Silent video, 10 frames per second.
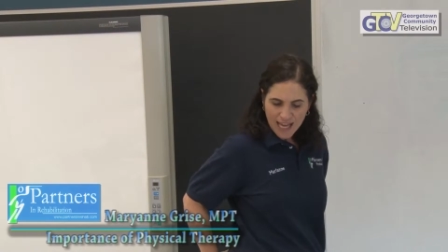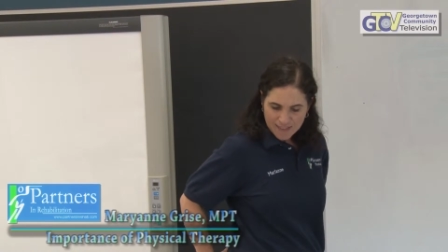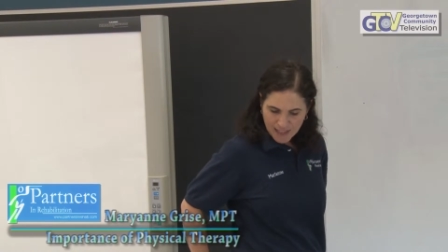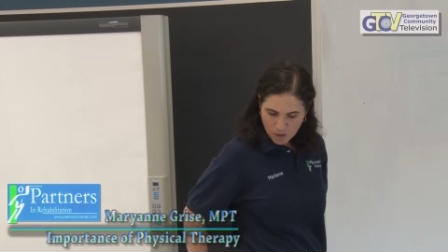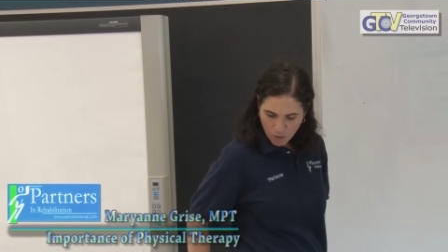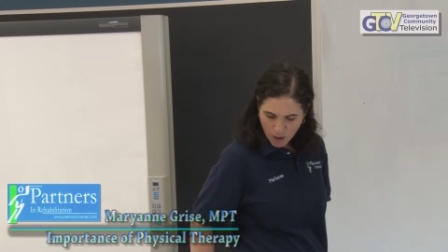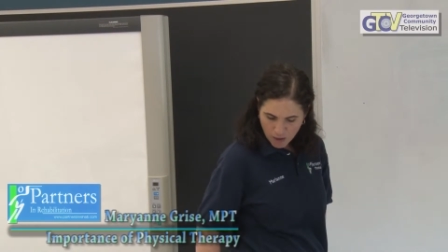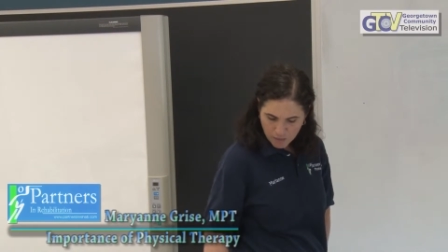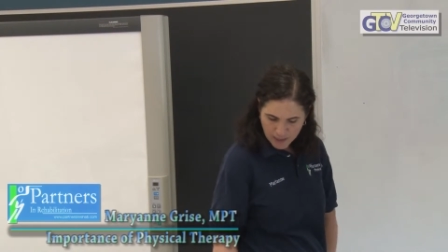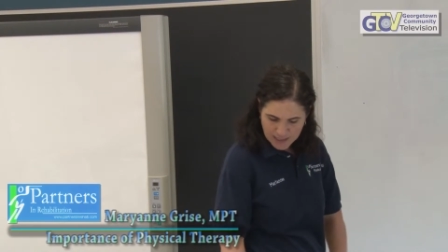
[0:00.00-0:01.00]
And they go
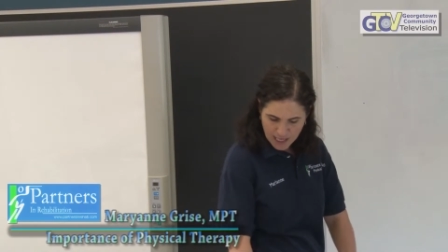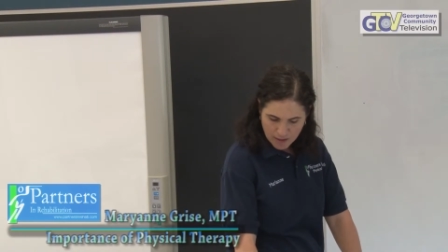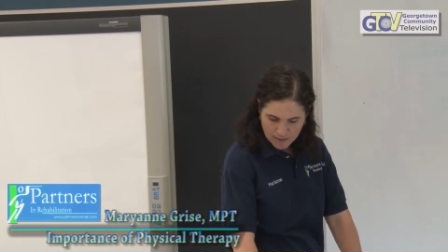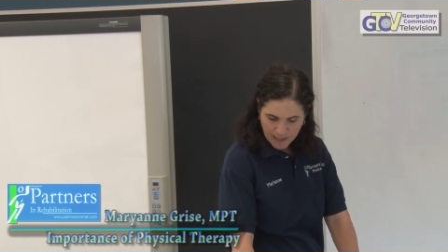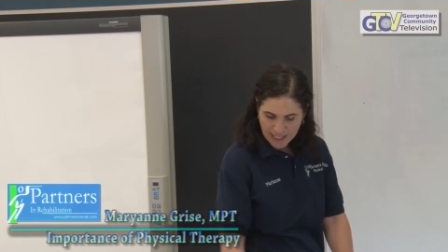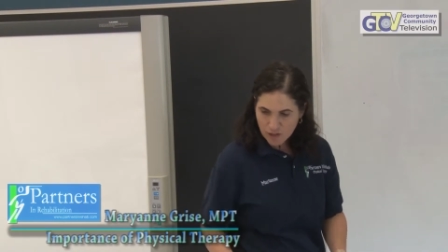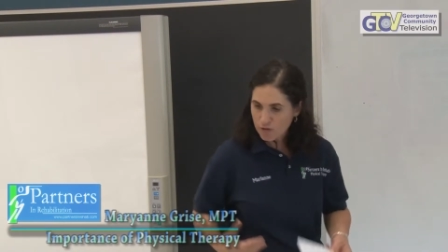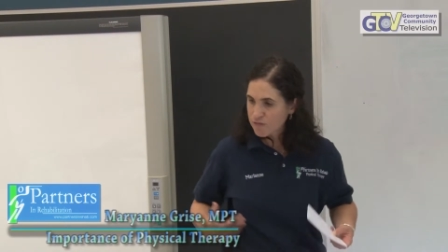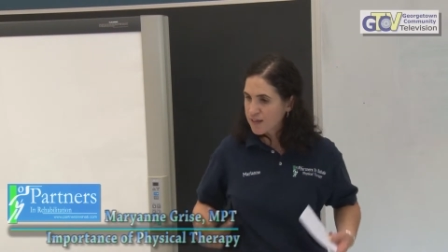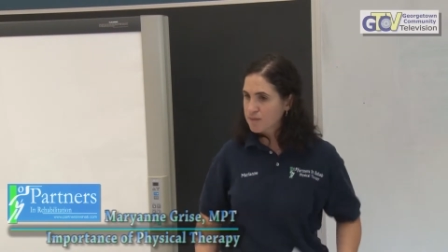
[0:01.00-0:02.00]
all the way down and they
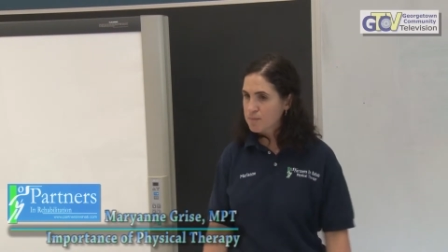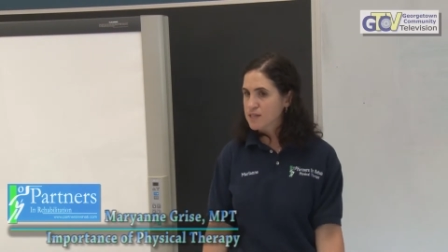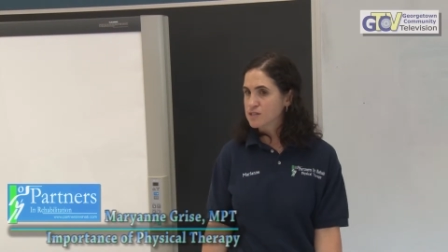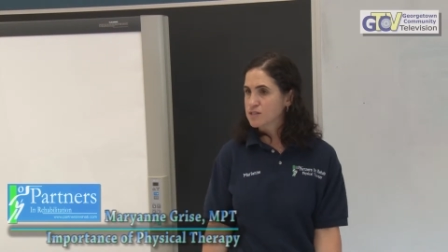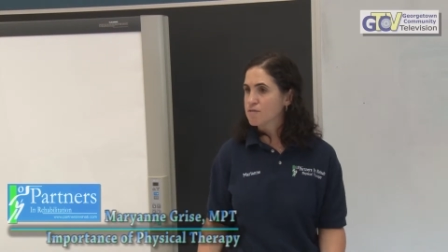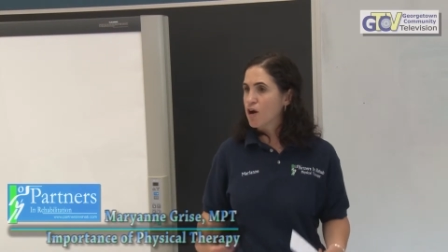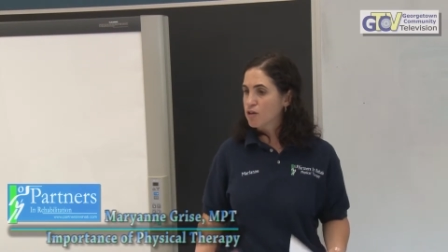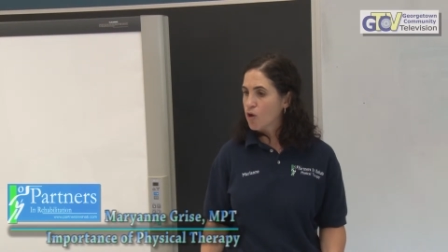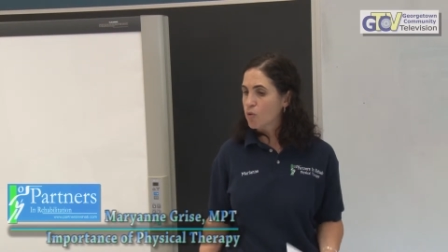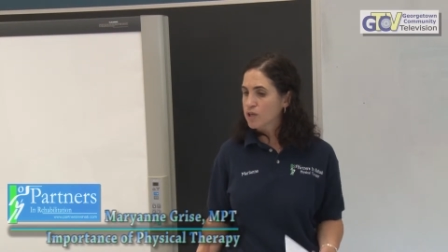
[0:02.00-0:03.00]
innervate the muscles of
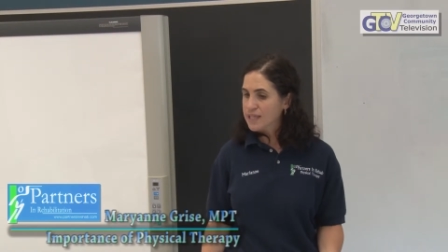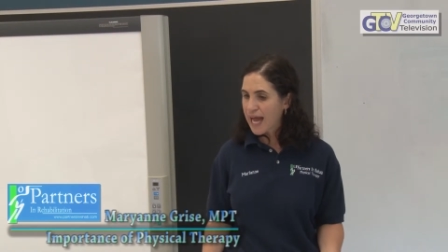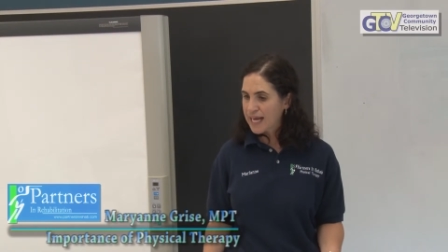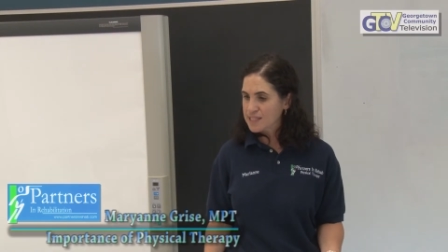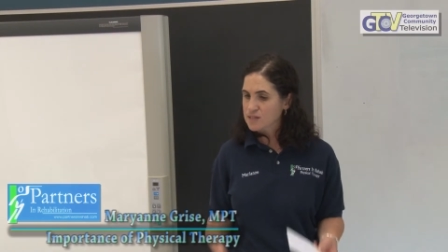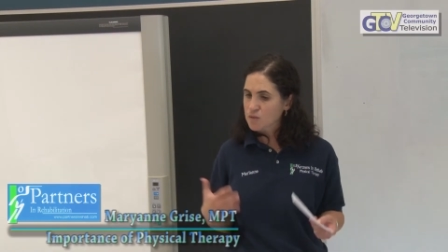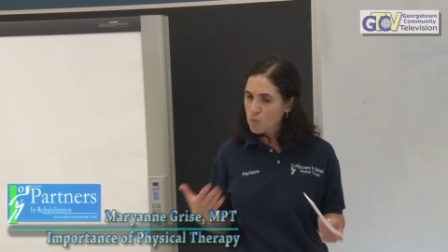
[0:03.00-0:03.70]
our lower legs.